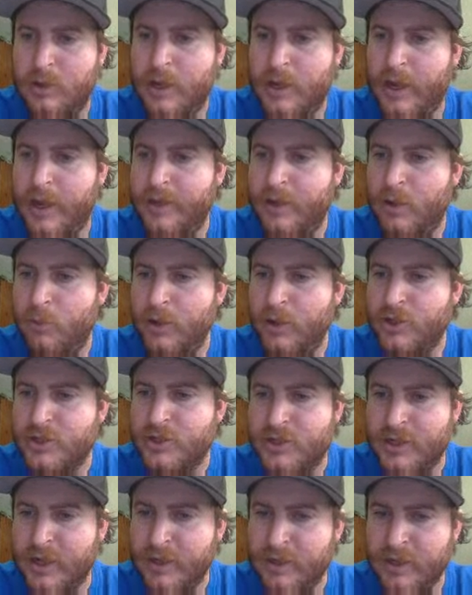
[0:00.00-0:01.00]
And then we just
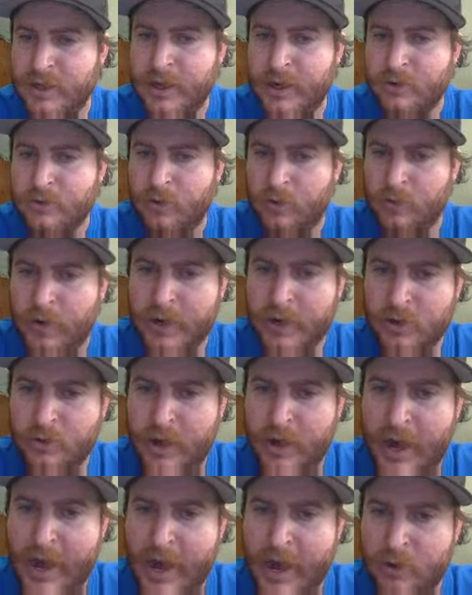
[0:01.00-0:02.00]
take the integral, right? You
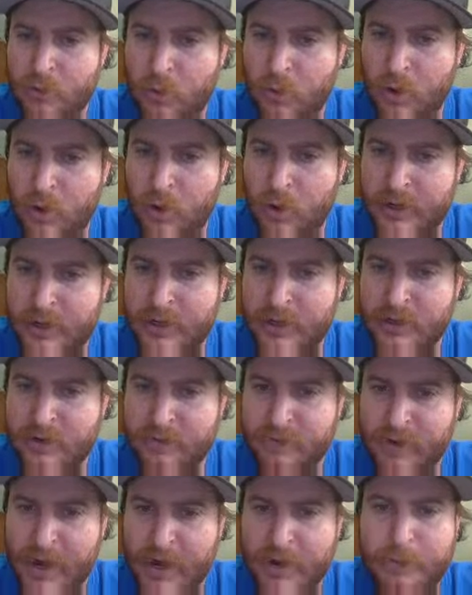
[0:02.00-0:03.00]
add 1 and
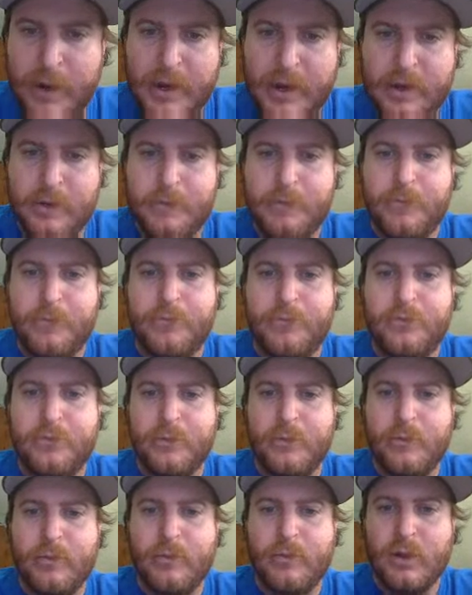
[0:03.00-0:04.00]
divide by it.
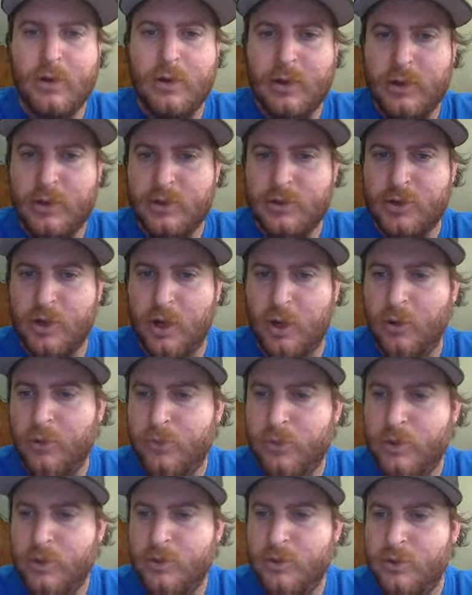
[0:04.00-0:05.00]
So
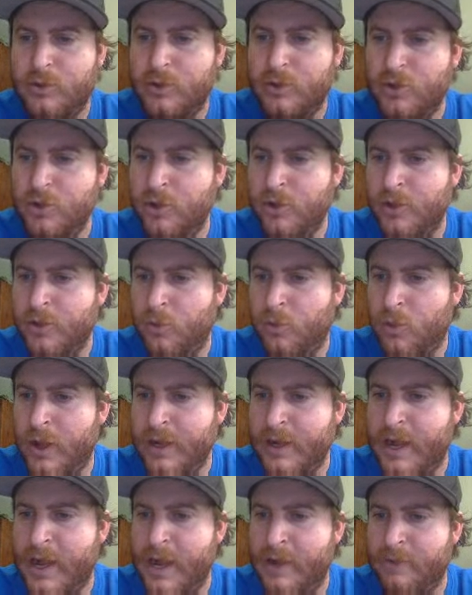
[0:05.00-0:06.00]
u to the
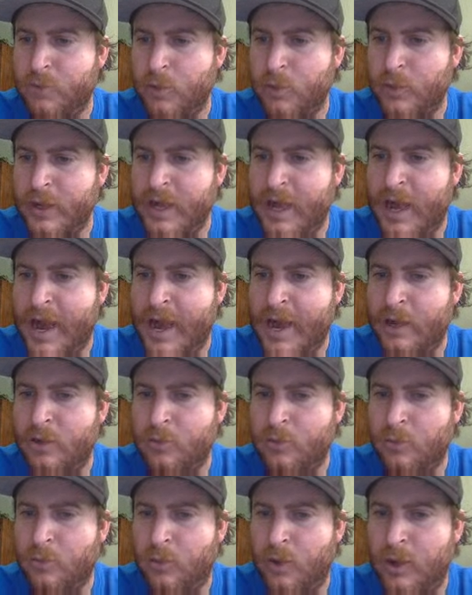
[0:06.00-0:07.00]
1/2, when we add
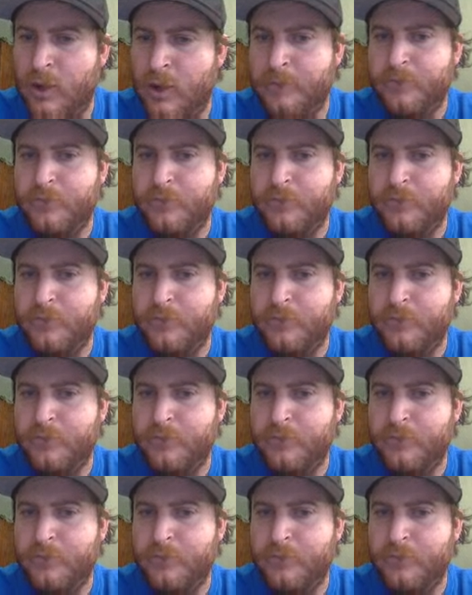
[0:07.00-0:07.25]
1,